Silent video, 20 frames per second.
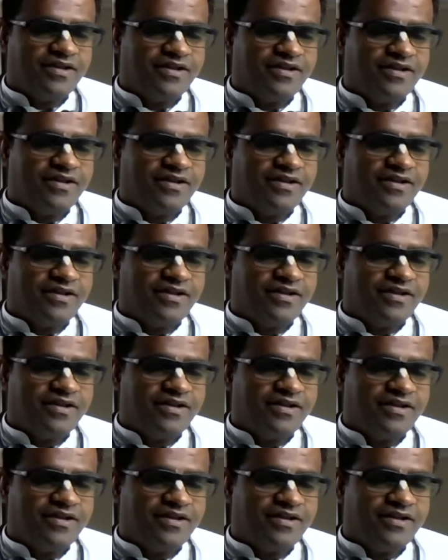The
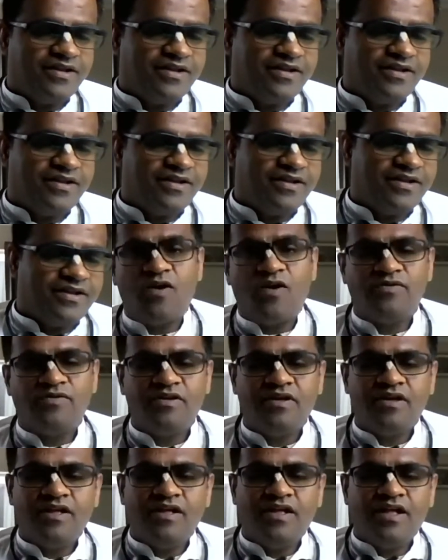lion cannot simply
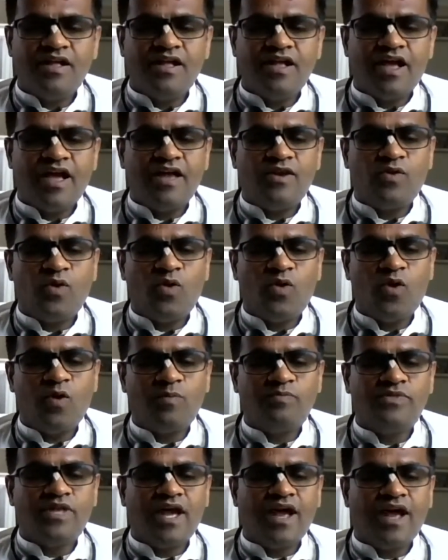lie down
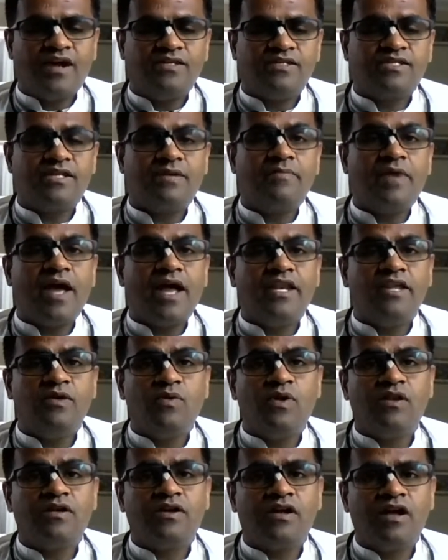and hope that some
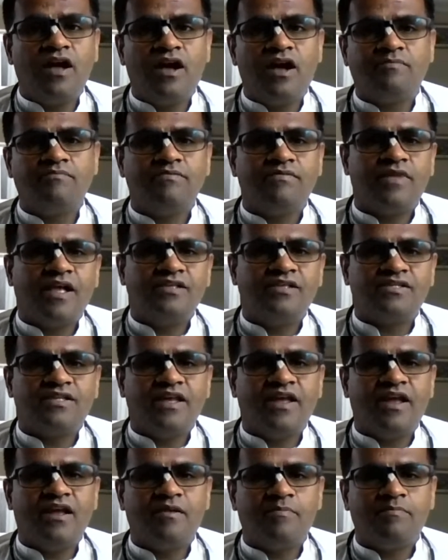animal will come and
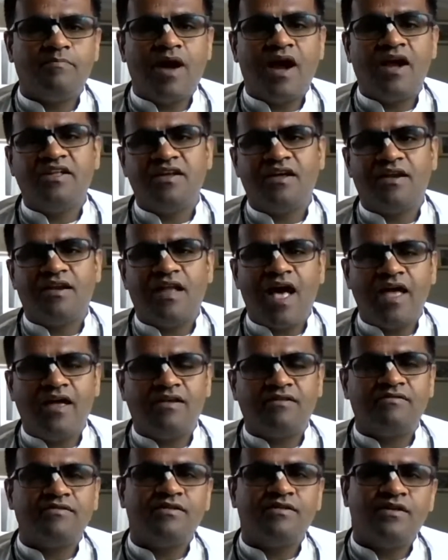say, "My dear lion,
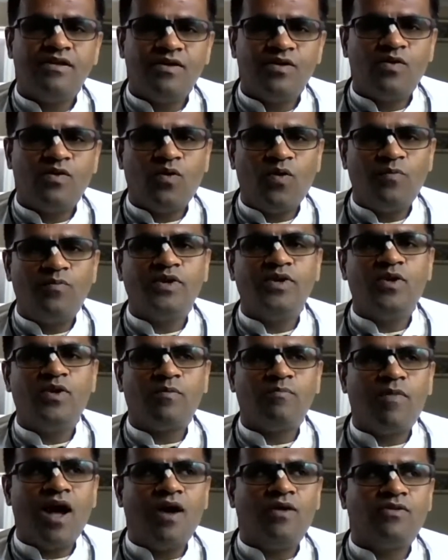open your
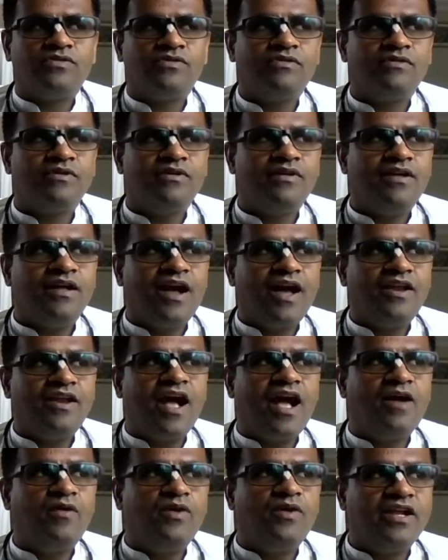mouth. and
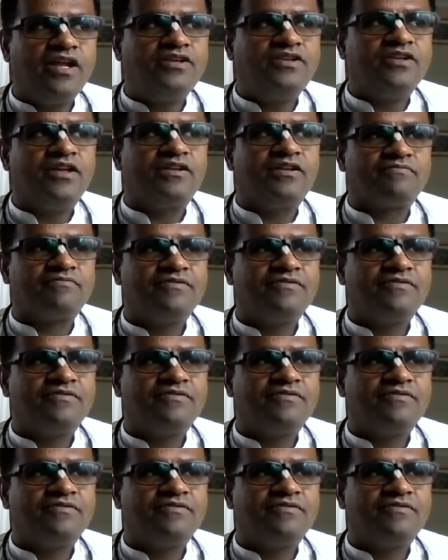I will enter